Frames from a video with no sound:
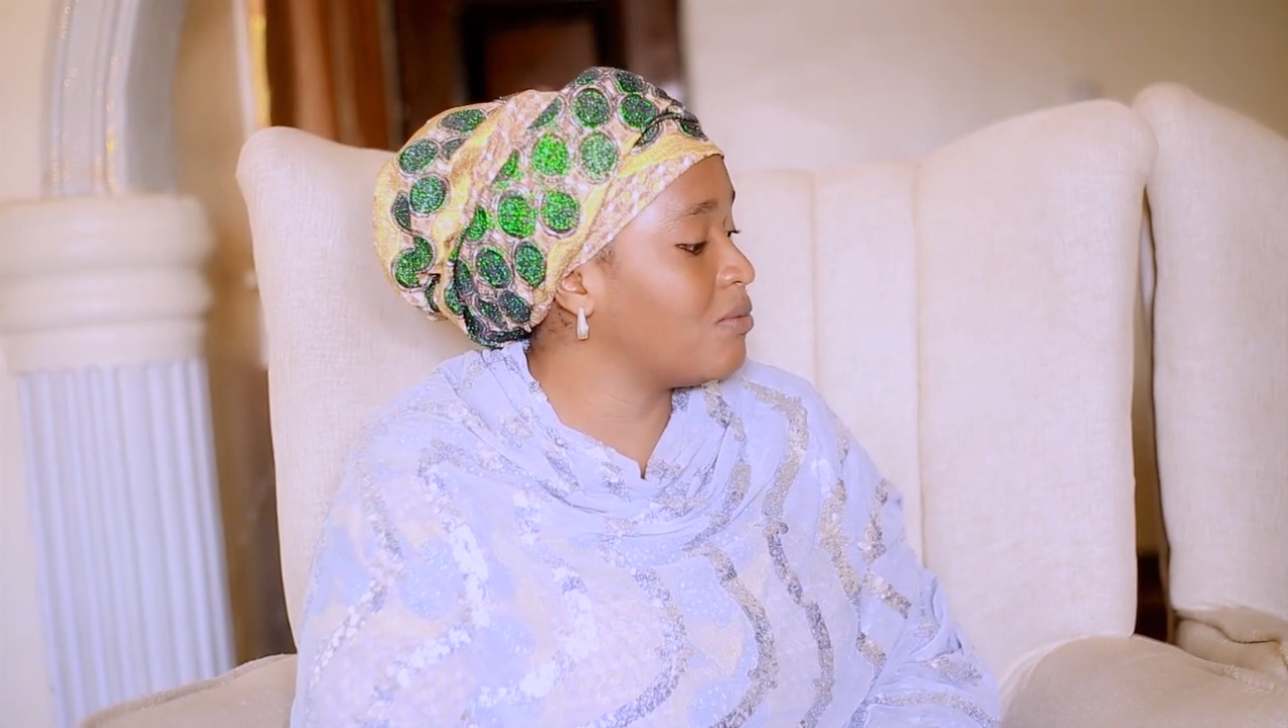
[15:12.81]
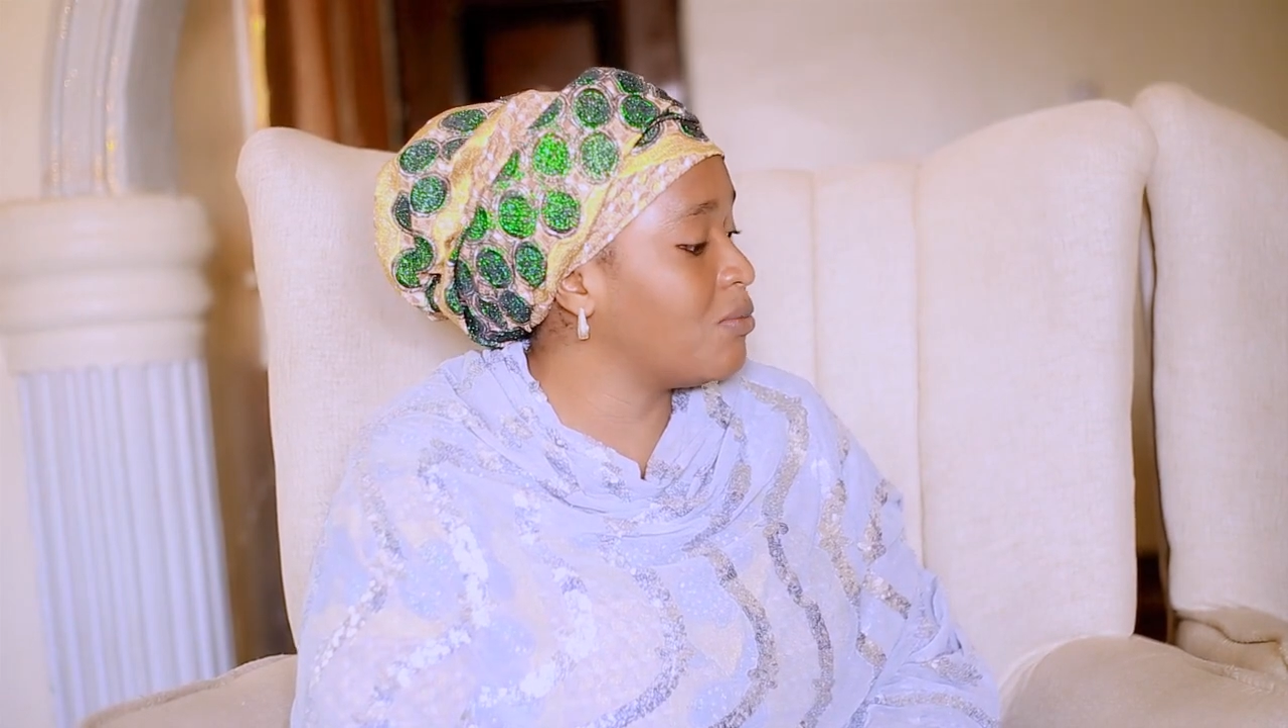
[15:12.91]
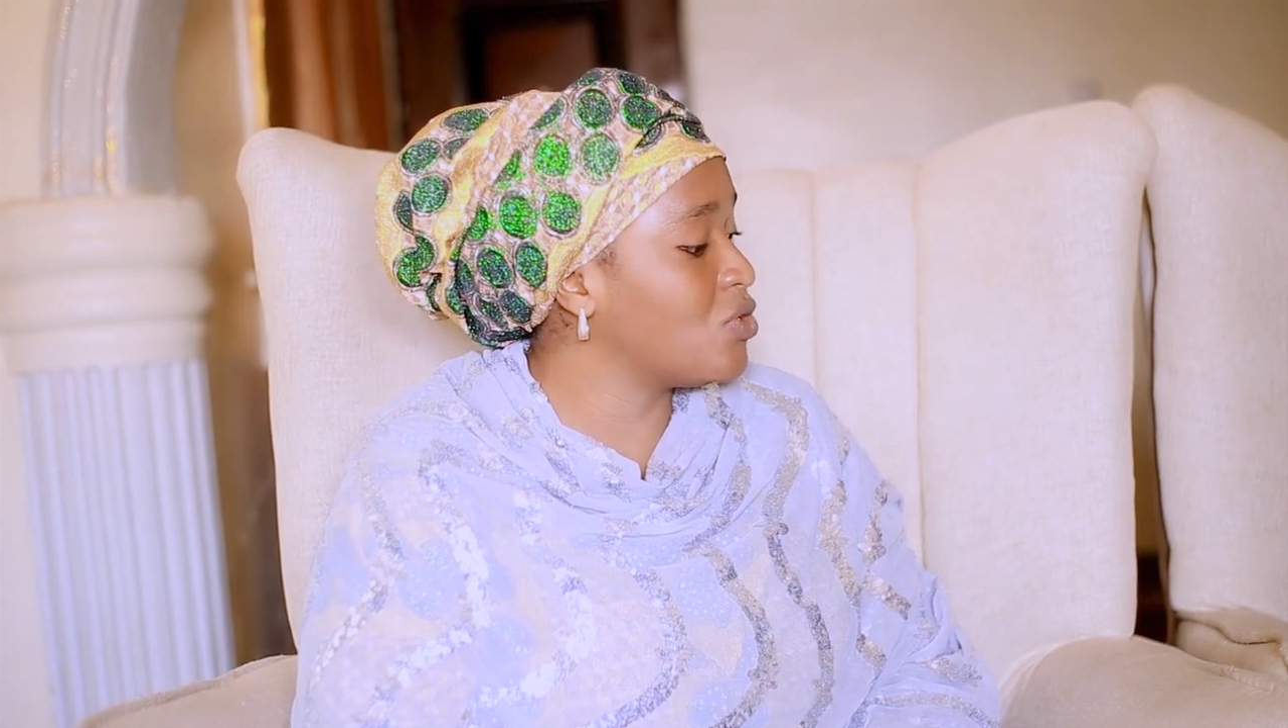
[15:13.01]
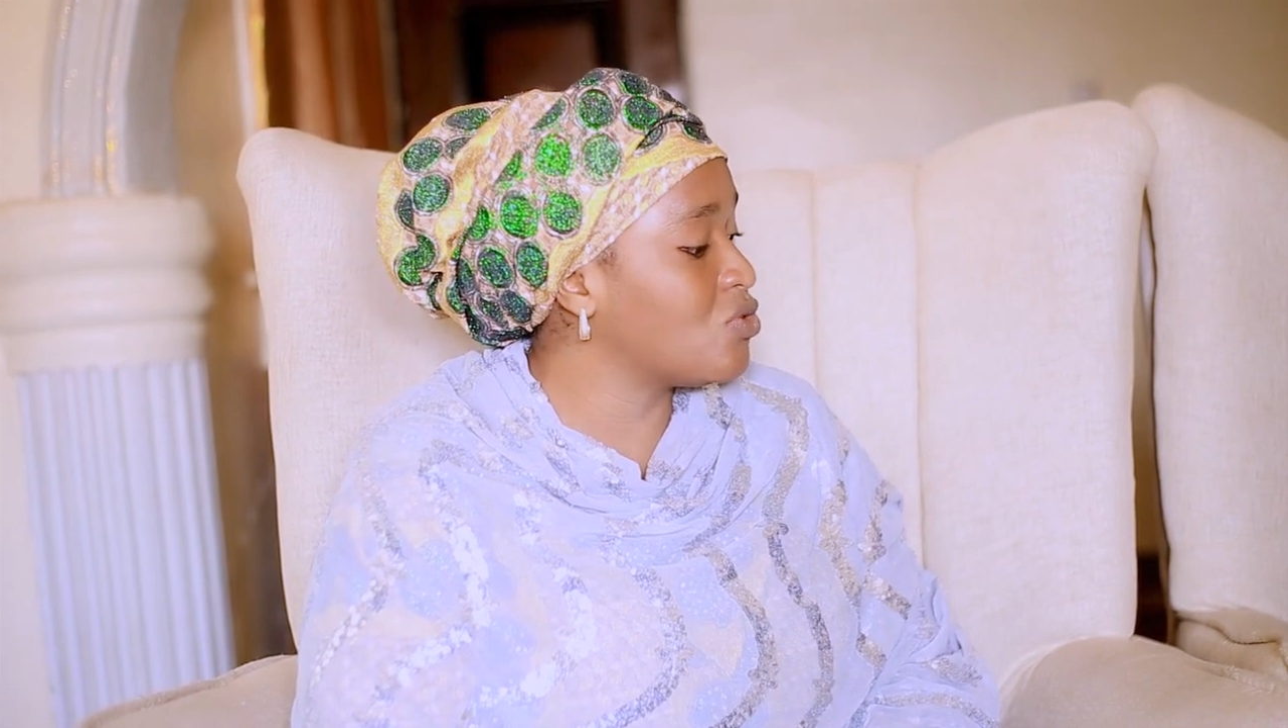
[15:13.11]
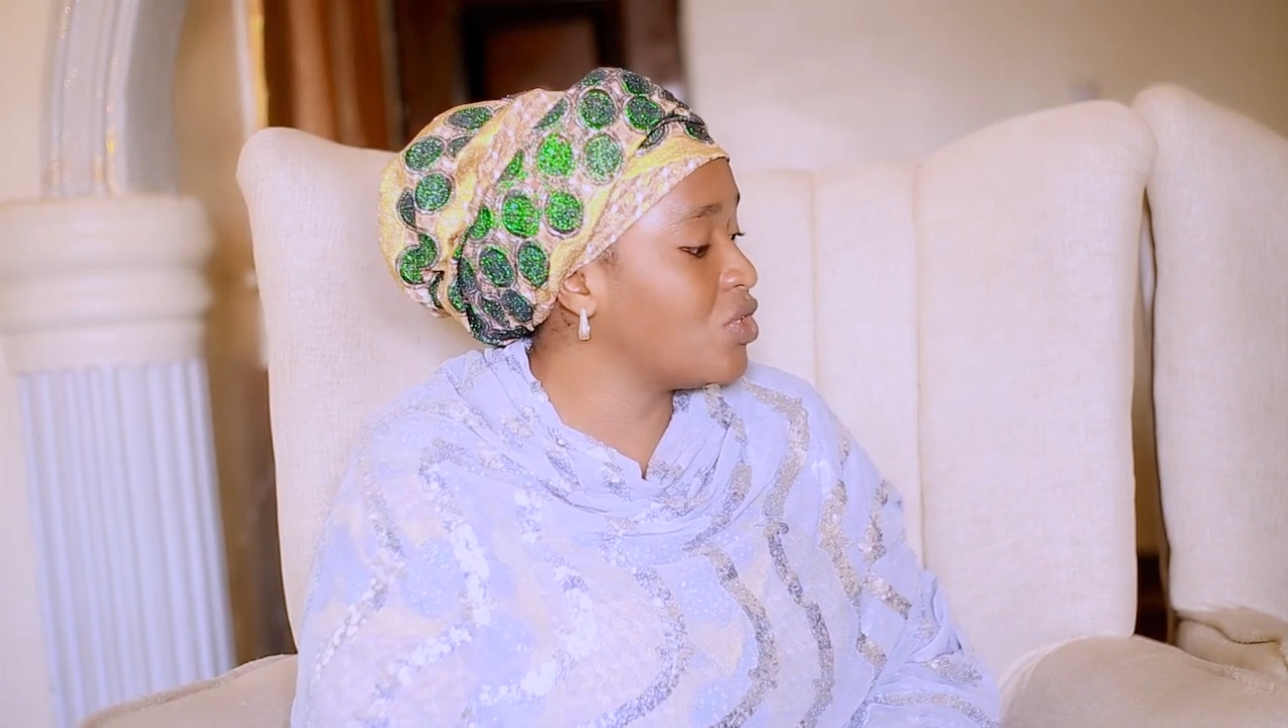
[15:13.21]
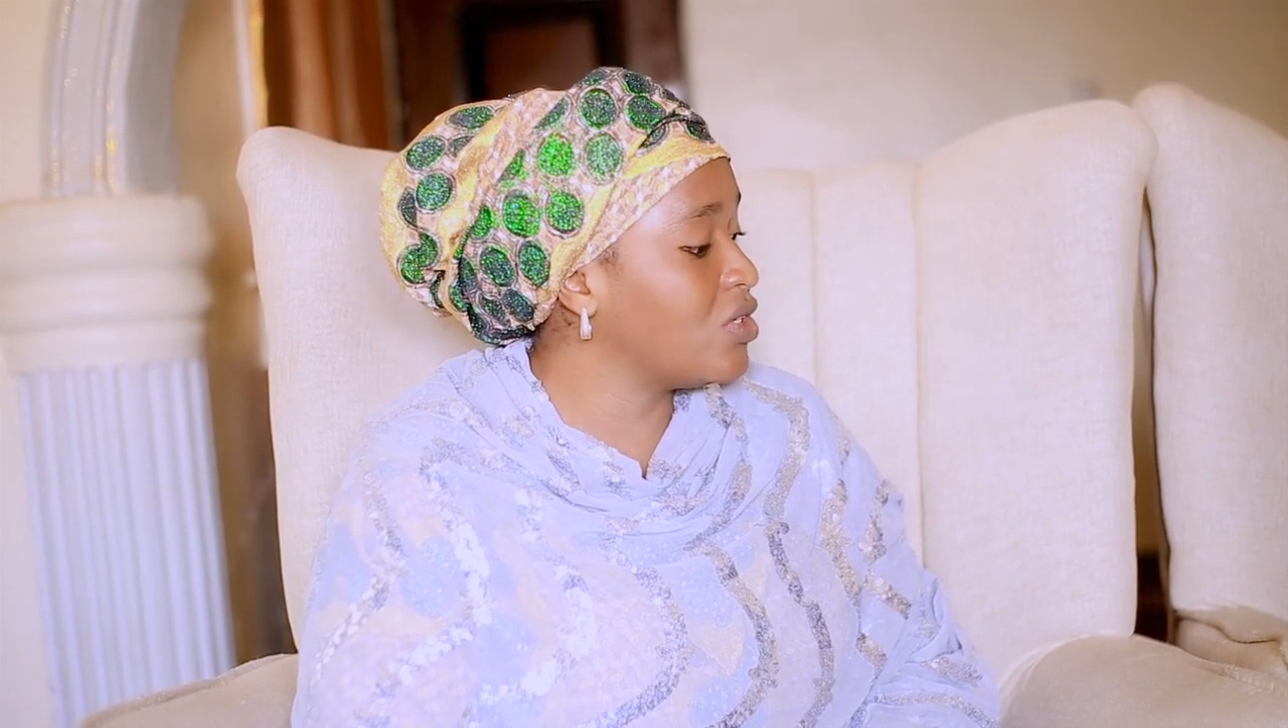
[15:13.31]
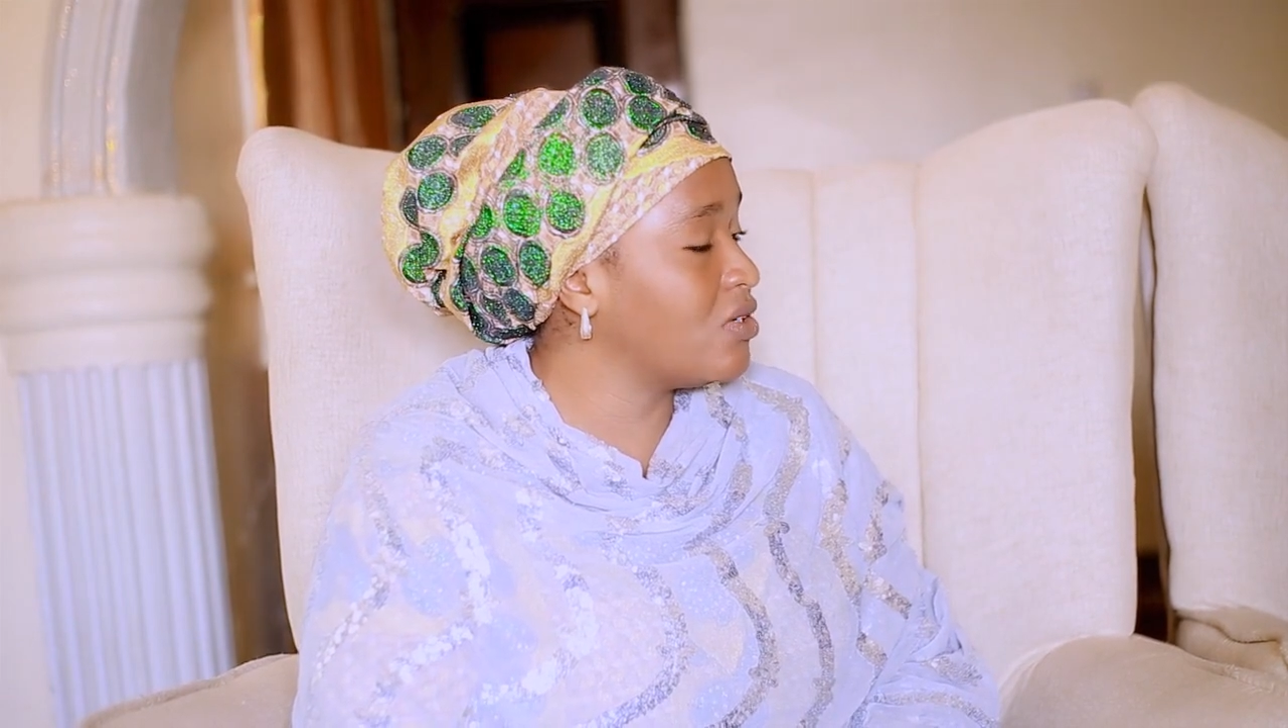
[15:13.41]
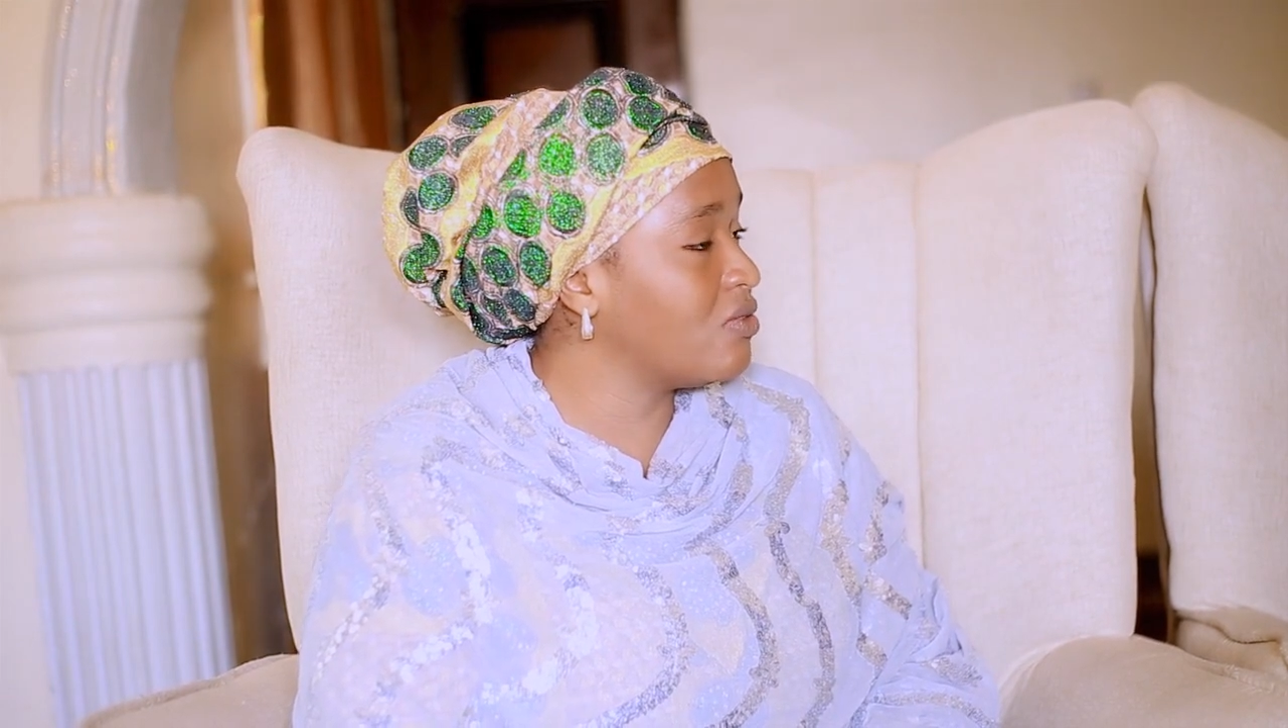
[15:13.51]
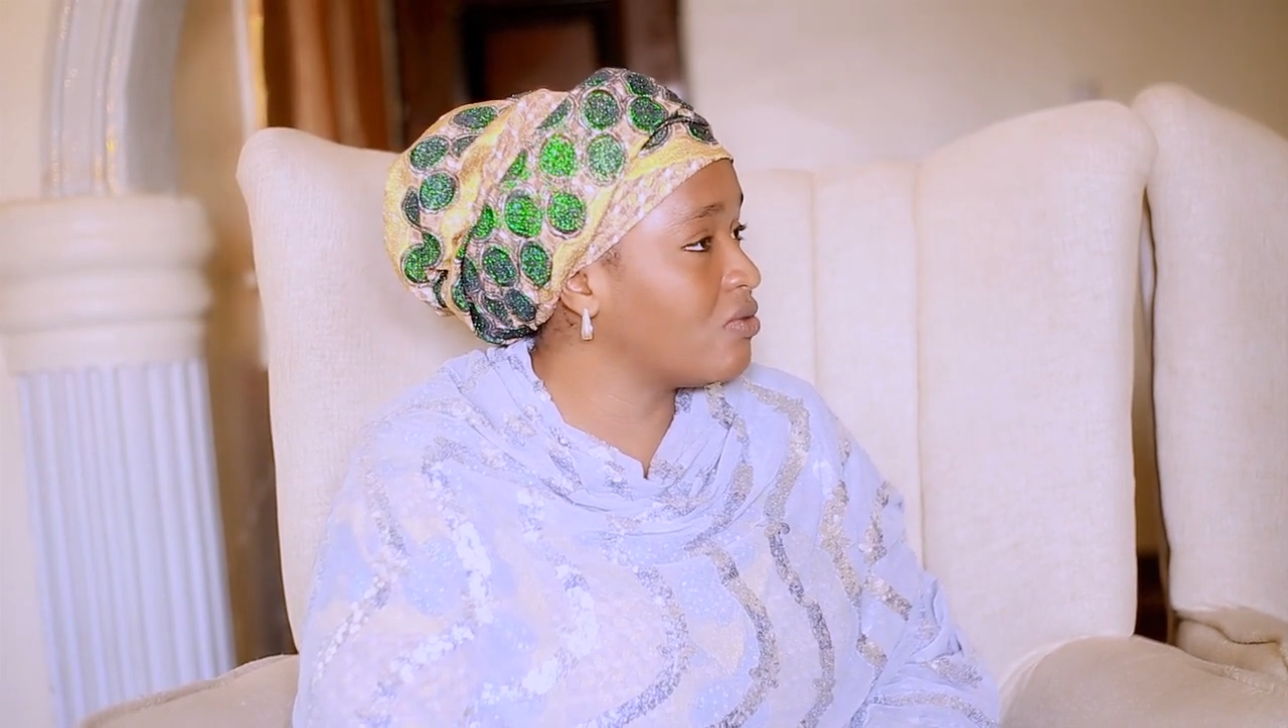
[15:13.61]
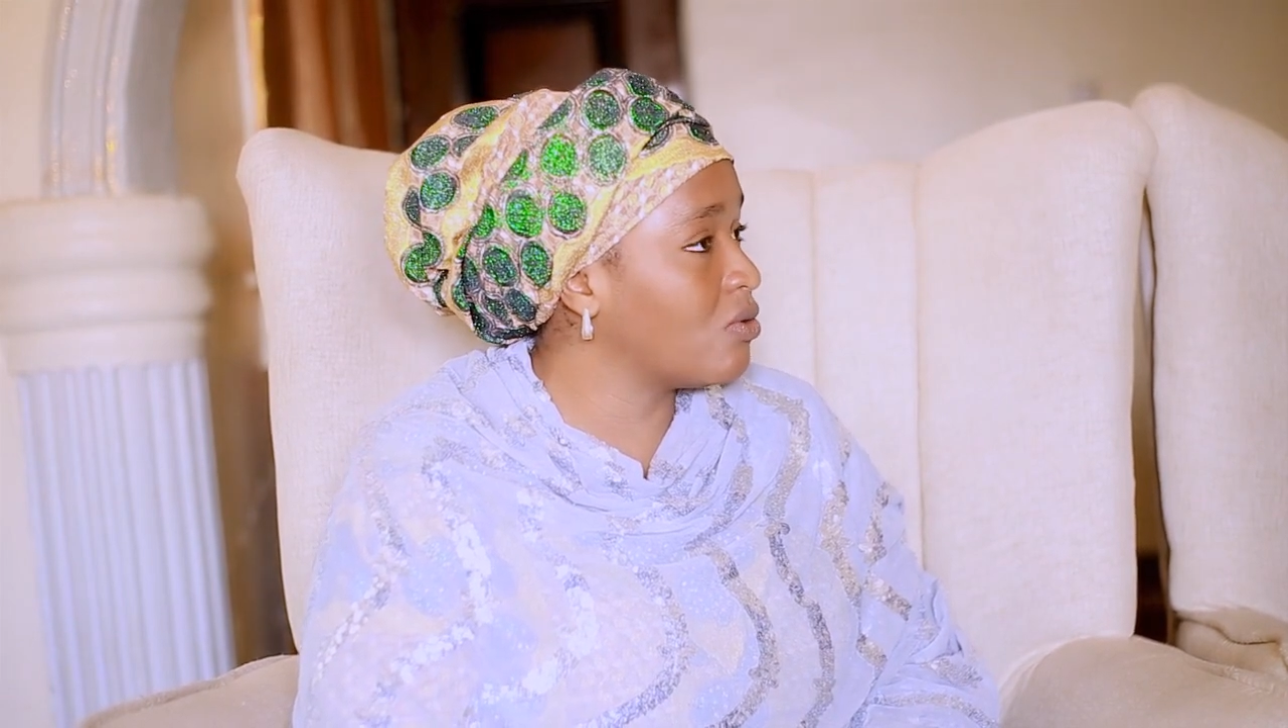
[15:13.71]

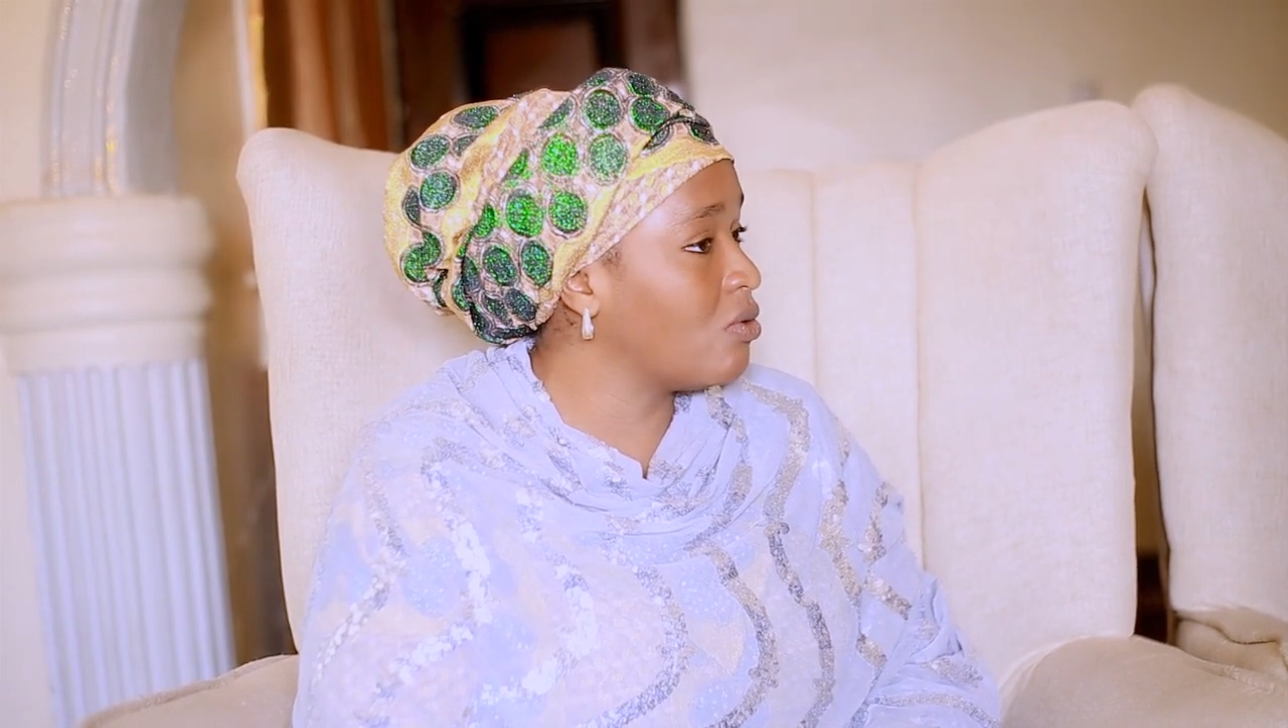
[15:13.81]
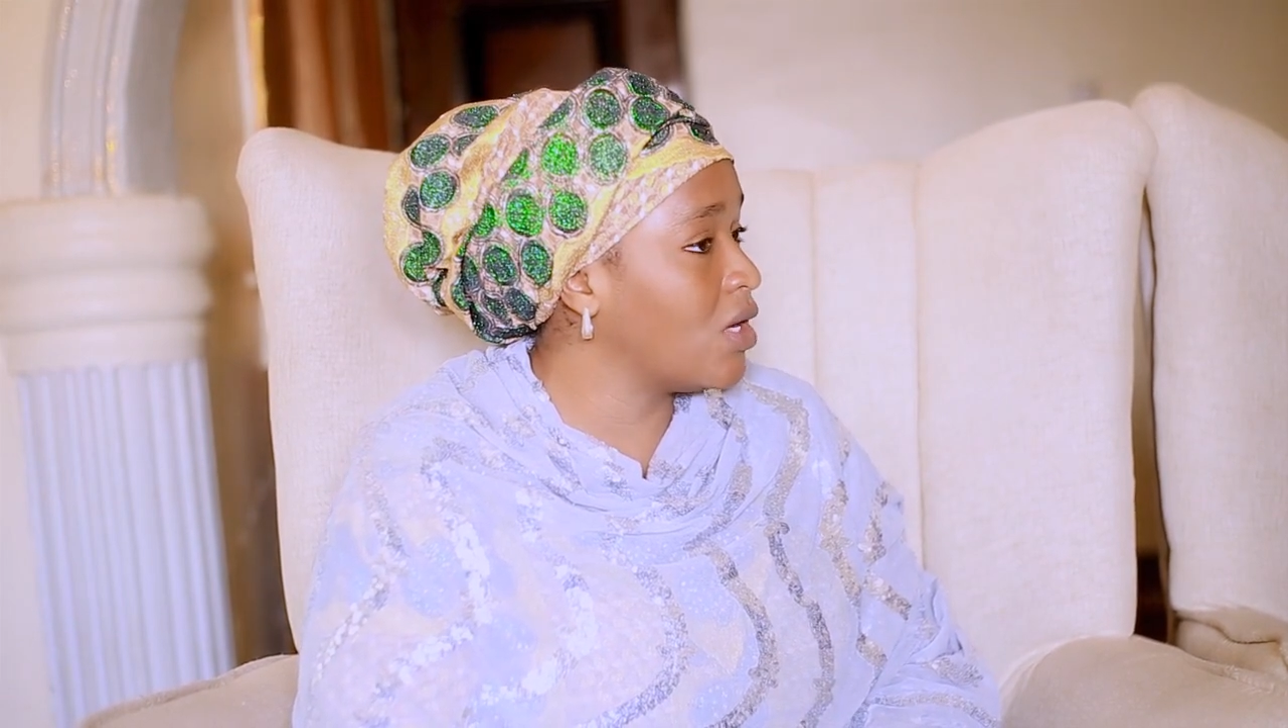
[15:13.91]
between